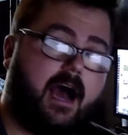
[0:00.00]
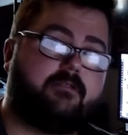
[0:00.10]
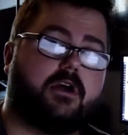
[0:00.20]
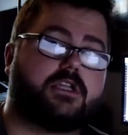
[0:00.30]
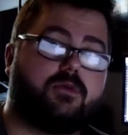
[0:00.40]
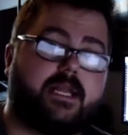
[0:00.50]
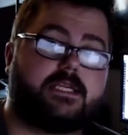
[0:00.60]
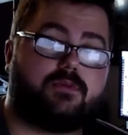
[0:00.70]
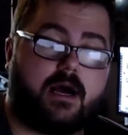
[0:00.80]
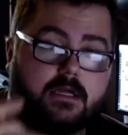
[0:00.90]
I've got a
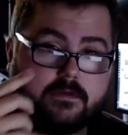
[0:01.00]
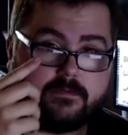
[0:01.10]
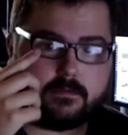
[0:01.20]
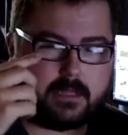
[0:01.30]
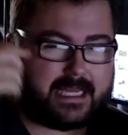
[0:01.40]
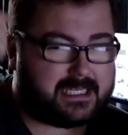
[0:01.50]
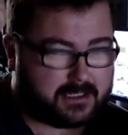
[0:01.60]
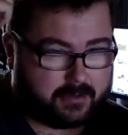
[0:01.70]
2012, late